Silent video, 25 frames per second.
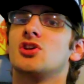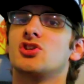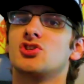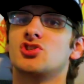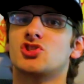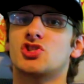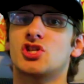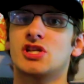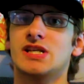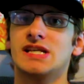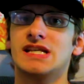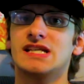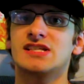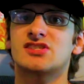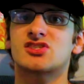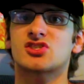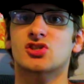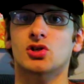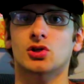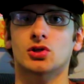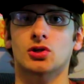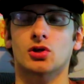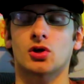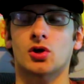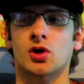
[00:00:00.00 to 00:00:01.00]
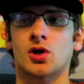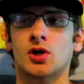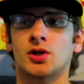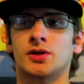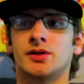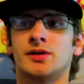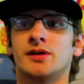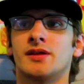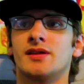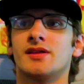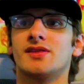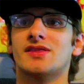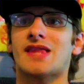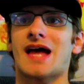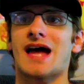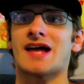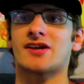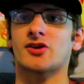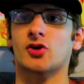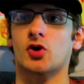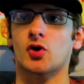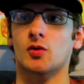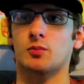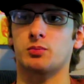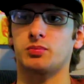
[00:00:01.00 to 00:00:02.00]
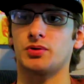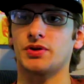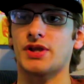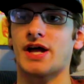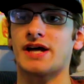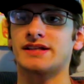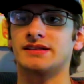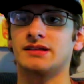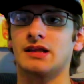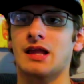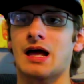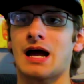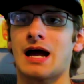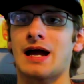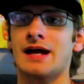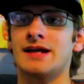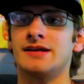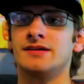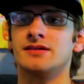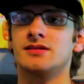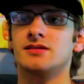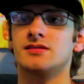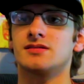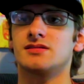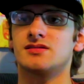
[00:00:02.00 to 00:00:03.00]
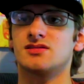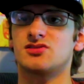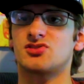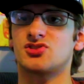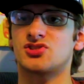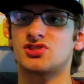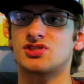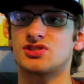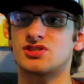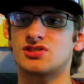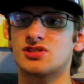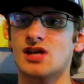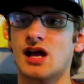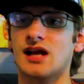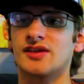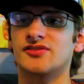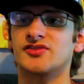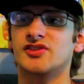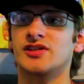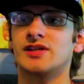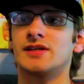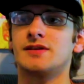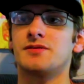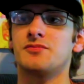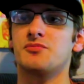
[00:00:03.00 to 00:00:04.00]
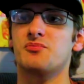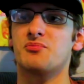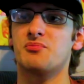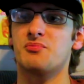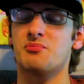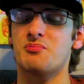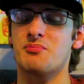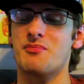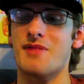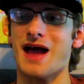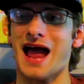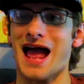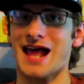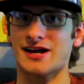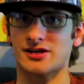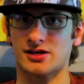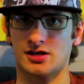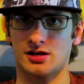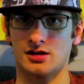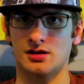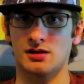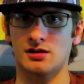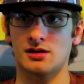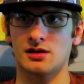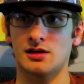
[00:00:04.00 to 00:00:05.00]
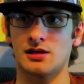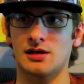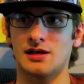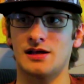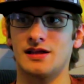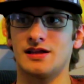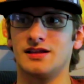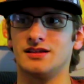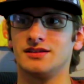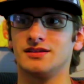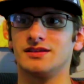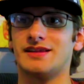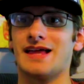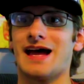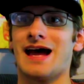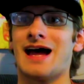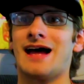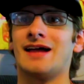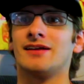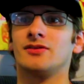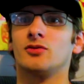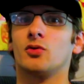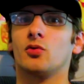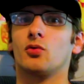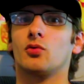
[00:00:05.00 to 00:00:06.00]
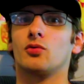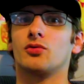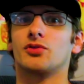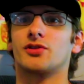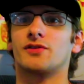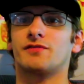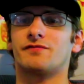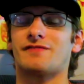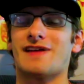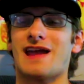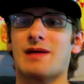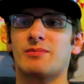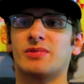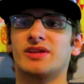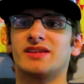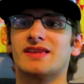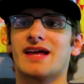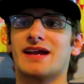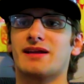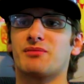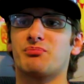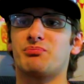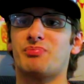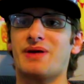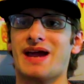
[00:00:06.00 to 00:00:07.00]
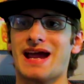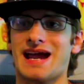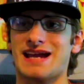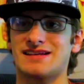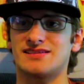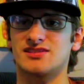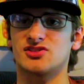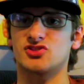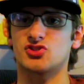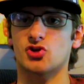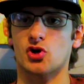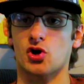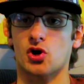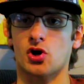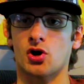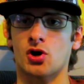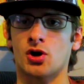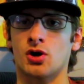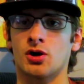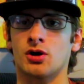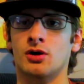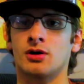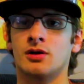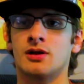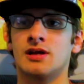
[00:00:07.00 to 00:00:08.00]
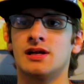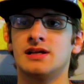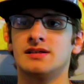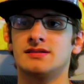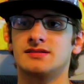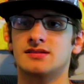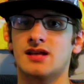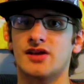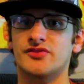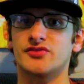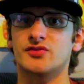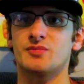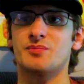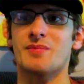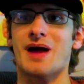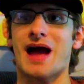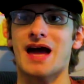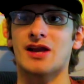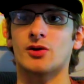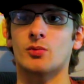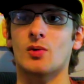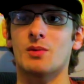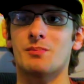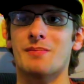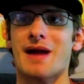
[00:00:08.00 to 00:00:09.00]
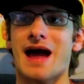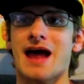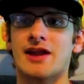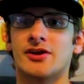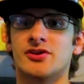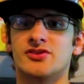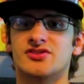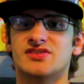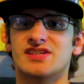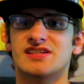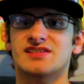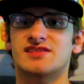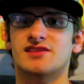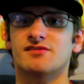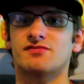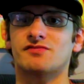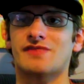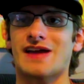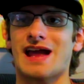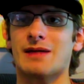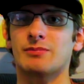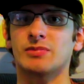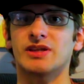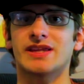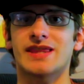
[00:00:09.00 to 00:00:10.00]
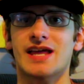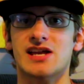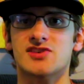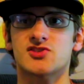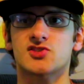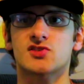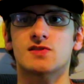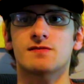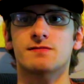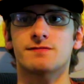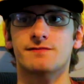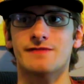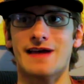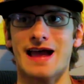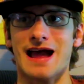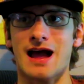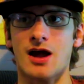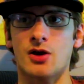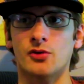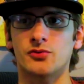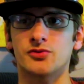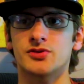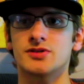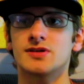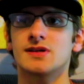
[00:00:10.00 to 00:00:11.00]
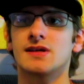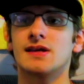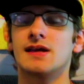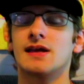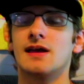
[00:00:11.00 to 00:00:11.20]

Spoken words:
she needs to learn that her bloodline doesn't matter. That the family that abandoned her doesn't matter. What matters is the family that she found.